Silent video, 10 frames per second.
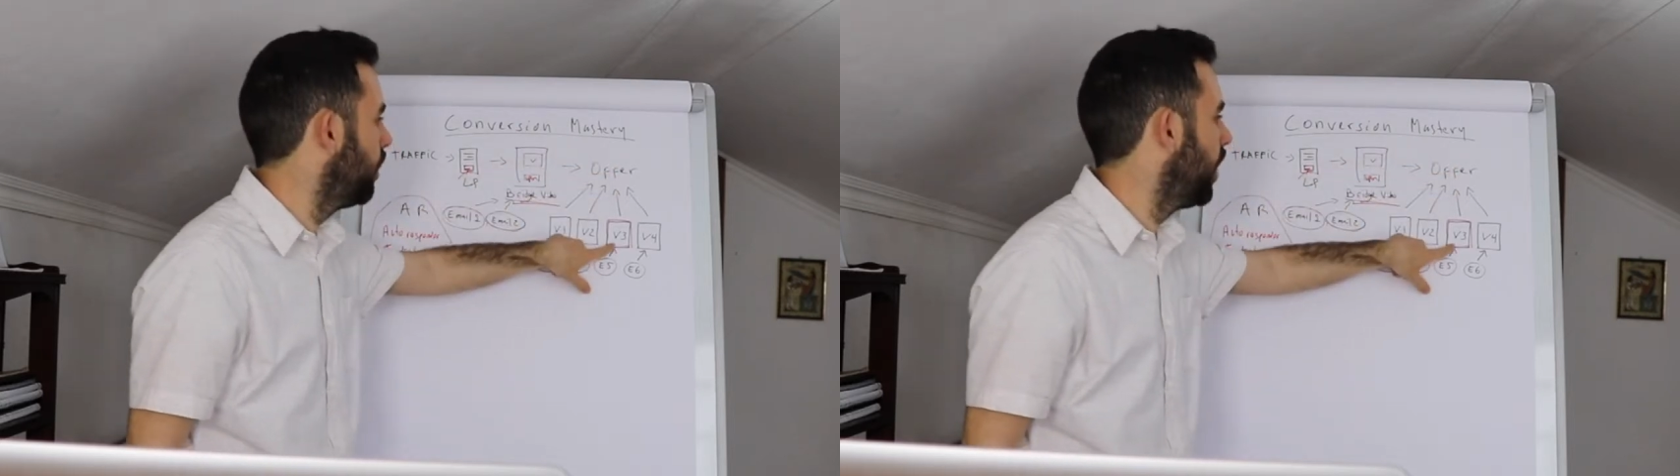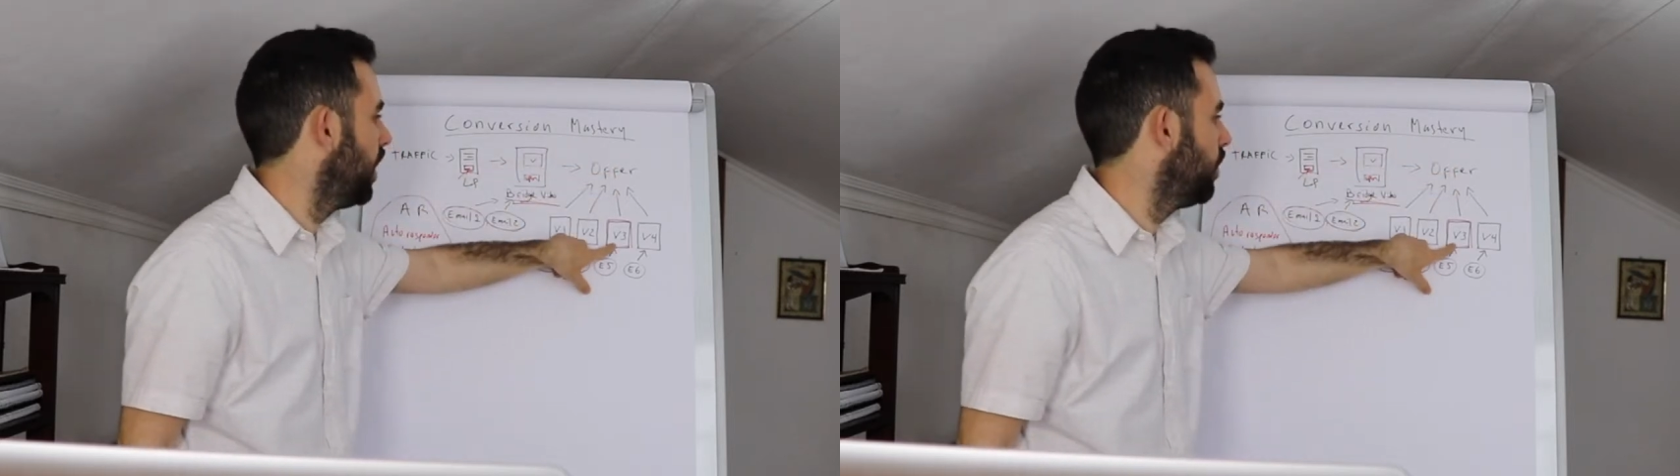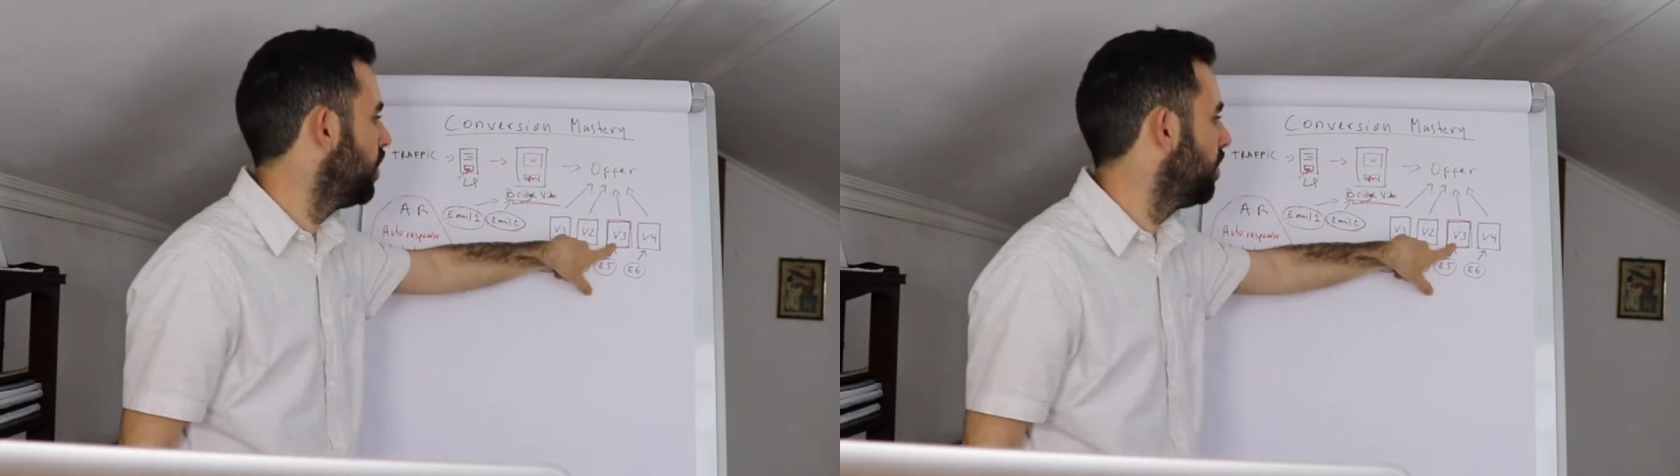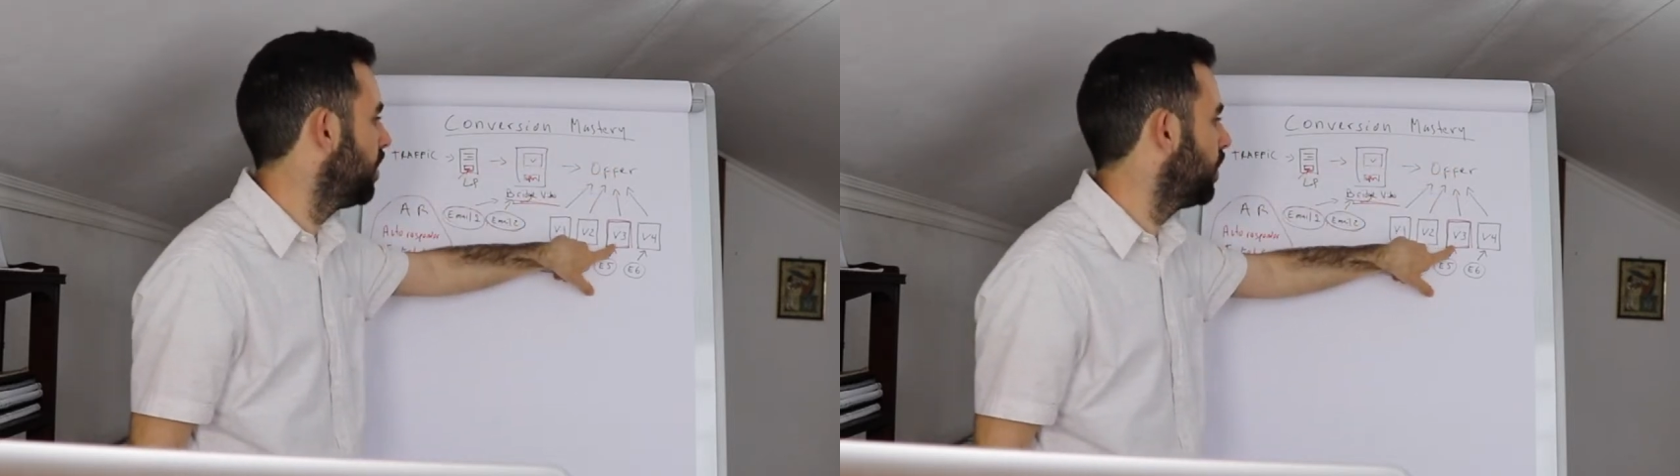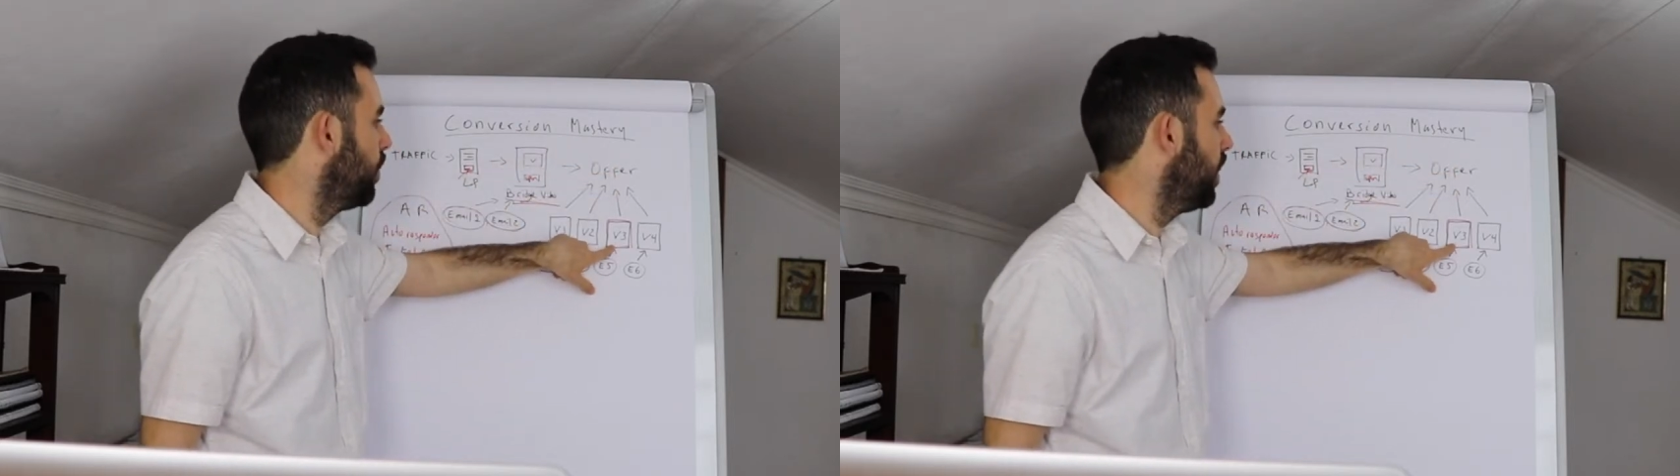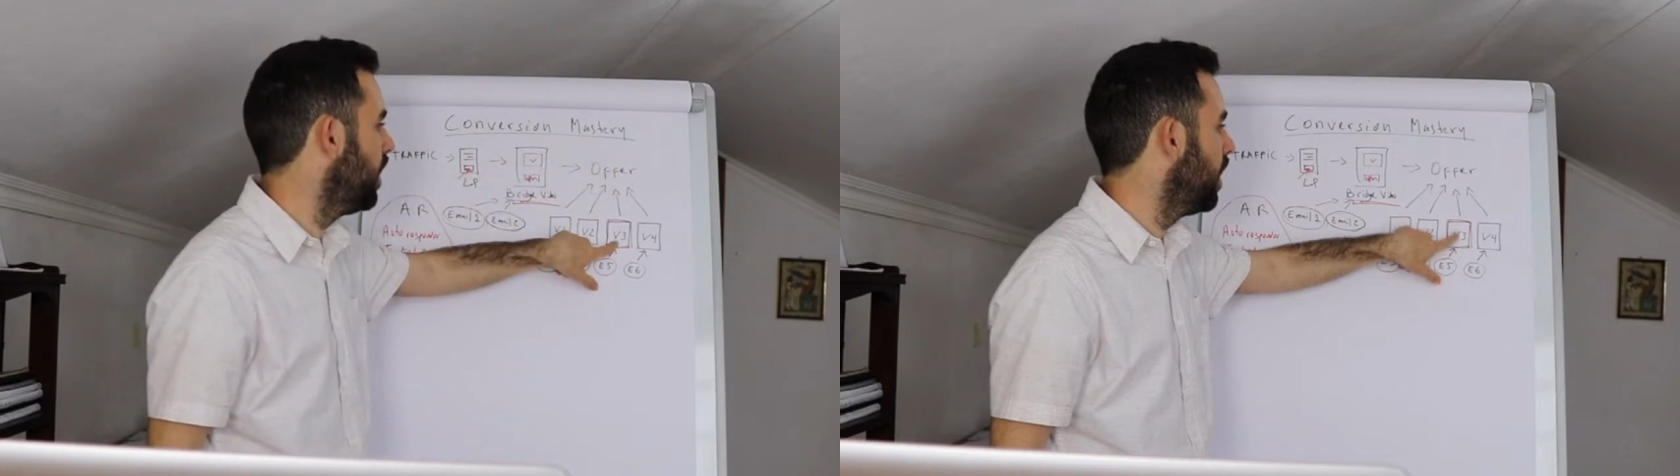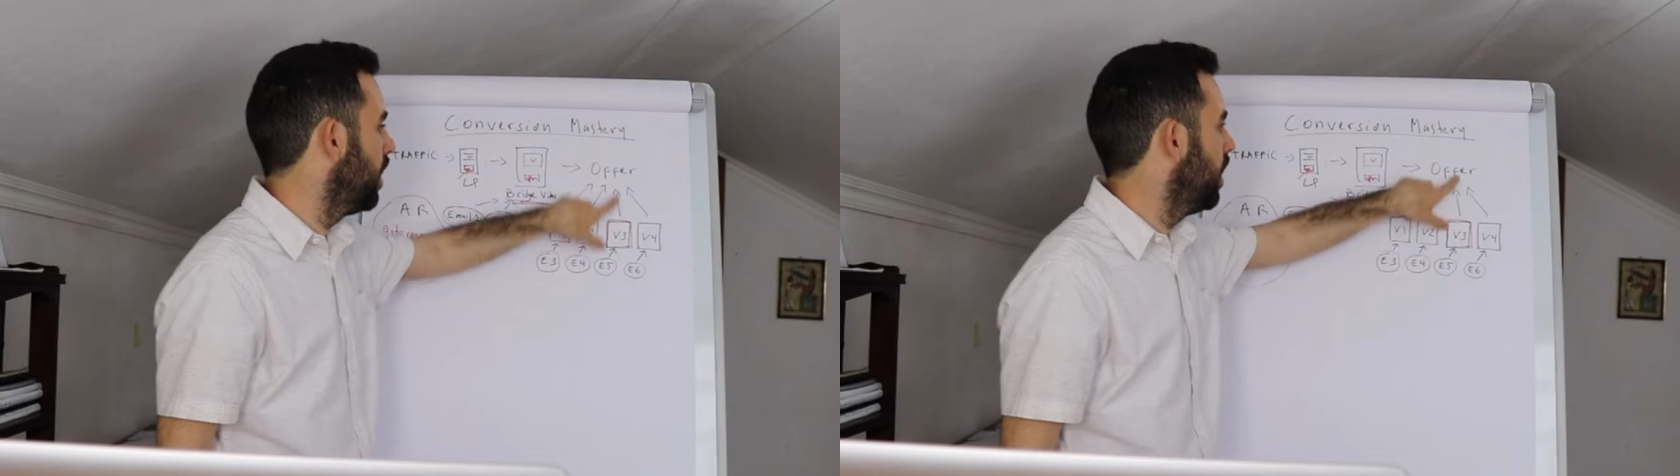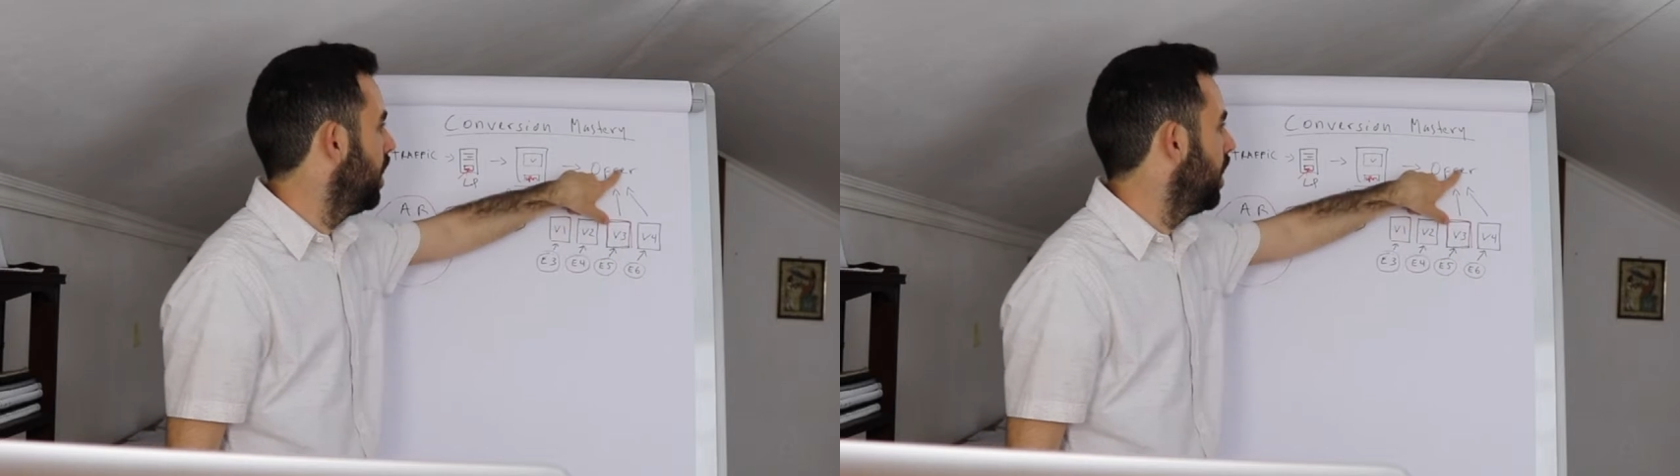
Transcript: Value number 3.